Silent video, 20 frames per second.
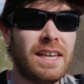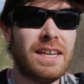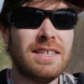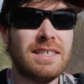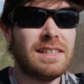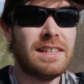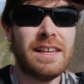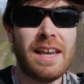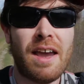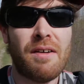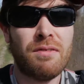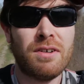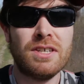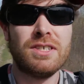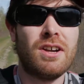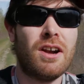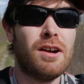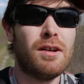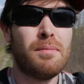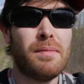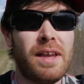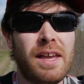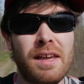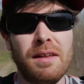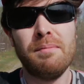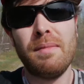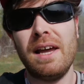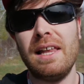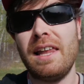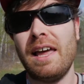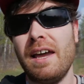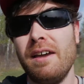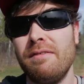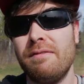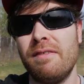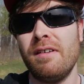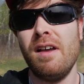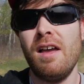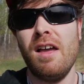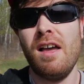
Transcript: easily ever started in my life.